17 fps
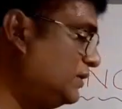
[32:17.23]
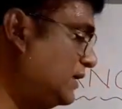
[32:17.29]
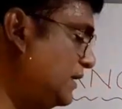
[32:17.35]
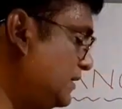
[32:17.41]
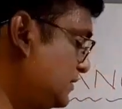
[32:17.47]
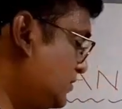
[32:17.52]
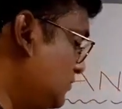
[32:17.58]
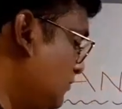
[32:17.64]
That
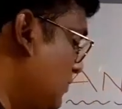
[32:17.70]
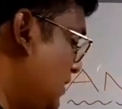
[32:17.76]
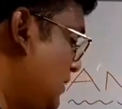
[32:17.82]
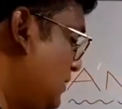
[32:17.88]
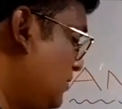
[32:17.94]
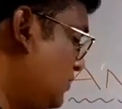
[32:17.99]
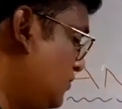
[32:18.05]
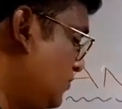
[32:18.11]
is
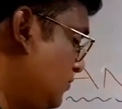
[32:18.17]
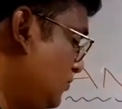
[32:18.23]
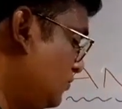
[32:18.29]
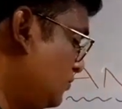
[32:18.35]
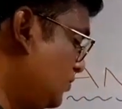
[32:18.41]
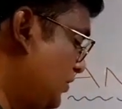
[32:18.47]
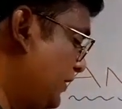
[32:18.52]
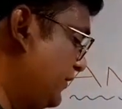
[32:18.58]
1,
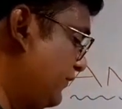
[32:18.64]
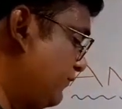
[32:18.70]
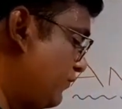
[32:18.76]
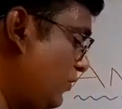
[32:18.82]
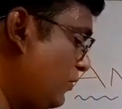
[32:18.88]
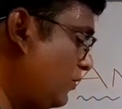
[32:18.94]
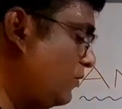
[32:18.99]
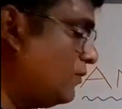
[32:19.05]
2, 3,
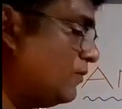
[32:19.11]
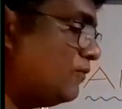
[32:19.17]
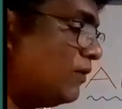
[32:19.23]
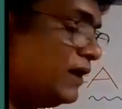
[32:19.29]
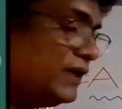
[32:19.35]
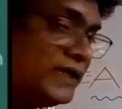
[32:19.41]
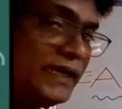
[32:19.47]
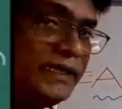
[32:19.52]
4.
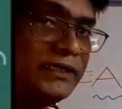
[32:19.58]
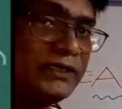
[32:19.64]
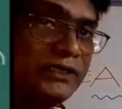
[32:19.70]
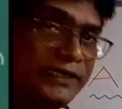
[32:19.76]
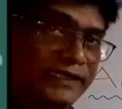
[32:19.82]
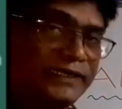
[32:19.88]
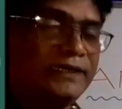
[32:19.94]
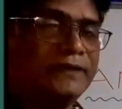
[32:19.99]
What I
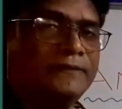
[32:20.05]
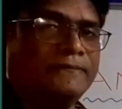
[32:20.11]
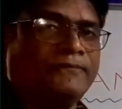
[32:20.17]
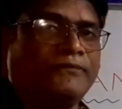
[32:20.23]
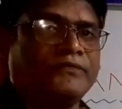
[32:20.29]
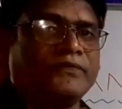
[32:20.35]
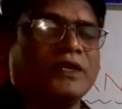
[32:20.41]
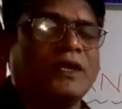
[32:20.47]
did
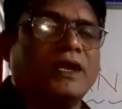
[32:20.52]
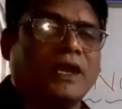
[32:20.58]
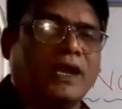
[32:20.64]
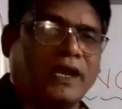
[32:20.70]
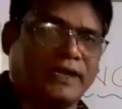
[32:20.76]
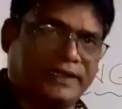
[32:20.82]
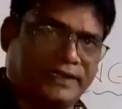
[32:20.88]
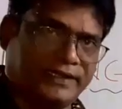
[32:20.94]

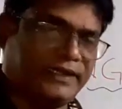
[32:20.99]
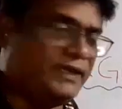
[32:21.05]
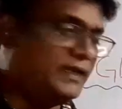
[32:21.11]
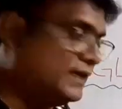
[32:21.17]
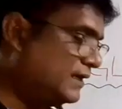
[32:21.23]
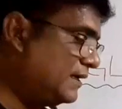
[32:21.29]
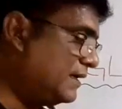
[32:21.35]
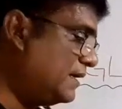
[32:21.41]

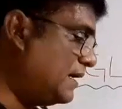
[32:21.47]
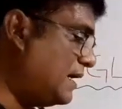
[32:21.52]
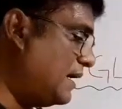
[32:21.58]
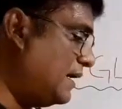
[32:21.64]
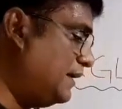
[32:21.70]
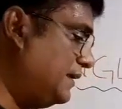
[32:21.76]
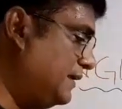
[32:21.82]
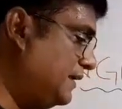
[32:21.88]

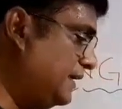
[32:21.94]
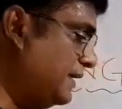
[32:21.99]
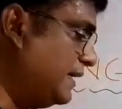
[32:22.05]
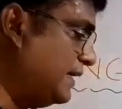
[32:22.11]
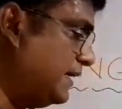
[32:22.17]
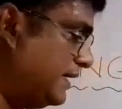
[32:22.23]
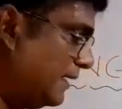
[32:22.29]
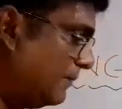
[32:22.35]

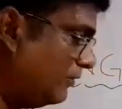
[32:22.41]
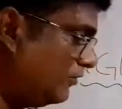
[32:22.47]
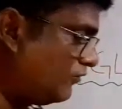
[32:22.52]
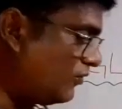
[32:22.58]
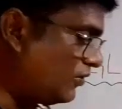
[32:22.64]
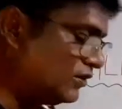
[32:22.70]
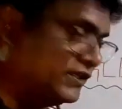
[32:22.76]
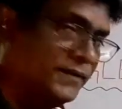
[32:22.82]
a table
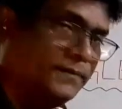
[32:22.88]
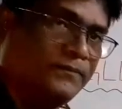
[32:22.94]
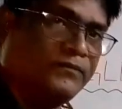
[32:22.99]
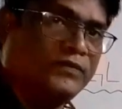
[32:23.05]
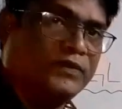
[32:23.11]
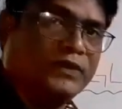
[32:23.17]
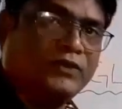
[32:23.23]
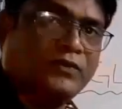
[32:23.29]
for
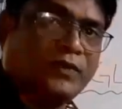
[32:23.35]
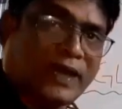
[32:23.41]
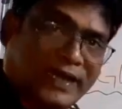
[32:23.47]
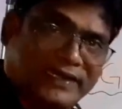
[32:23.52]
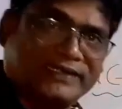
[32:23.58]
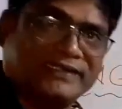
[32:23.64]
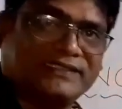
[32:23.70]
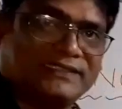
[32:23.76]
them to
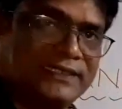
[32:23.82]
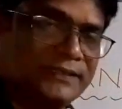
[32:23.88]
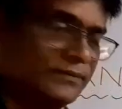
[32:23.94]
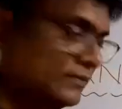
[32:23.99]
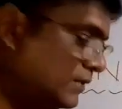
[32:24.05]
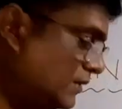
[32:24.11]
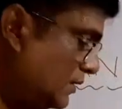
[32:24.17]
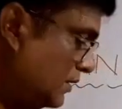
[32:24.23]
arrange
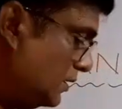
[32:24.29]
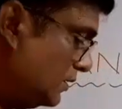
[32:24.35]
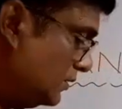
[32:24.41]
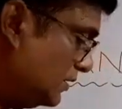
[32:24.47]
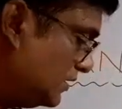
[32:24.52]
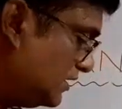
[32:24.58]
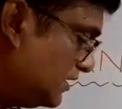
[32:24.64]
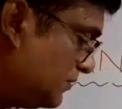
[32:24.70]
them.
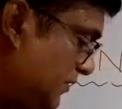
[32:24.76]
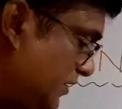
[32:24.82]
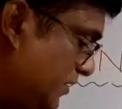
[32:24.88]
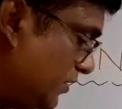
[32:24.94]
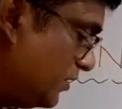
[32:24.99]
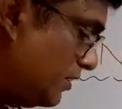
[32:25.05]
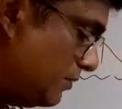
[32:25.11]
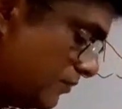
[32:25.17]
This is
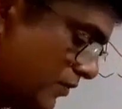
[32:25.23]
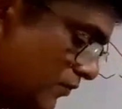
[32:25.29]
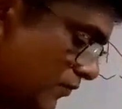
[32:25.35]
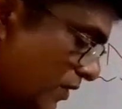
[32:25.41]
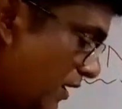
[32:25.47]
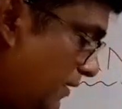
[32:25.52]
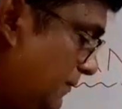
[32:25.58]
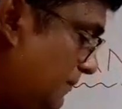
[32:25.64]
figure number
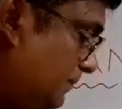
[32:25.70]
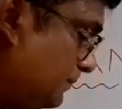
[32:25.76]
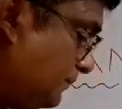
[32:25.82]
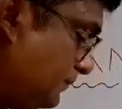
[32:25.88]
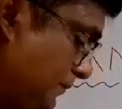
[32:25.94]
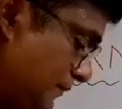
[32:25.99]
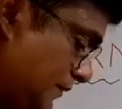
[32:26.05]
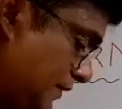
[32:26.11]
1.
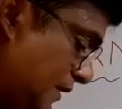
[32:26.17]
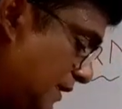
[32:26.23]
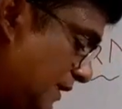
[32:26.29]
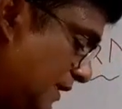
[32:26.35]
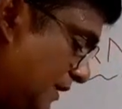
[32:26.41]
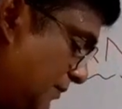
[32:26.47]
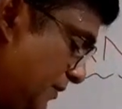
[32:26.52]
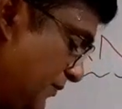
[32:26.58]

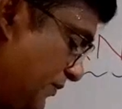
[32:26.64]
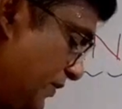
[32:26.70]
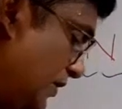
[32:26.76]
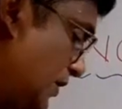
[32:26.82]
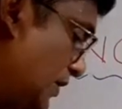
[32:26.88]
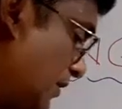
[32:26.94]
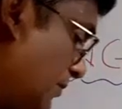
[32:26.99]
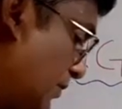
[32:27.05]
Let it be
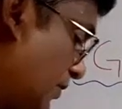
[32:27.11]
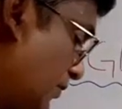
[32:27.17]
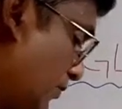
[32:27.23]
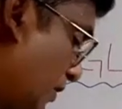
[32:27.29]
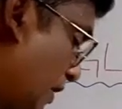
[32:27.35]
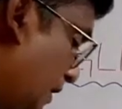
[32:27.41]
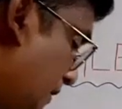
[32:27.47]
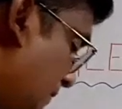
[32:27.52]
figure number
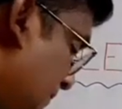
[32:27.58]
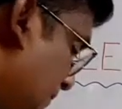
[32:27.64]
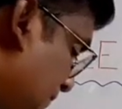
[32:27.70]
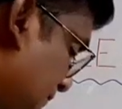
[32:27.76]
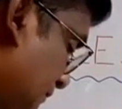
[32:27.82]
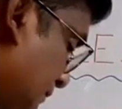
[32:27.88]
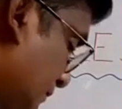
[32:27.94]
1.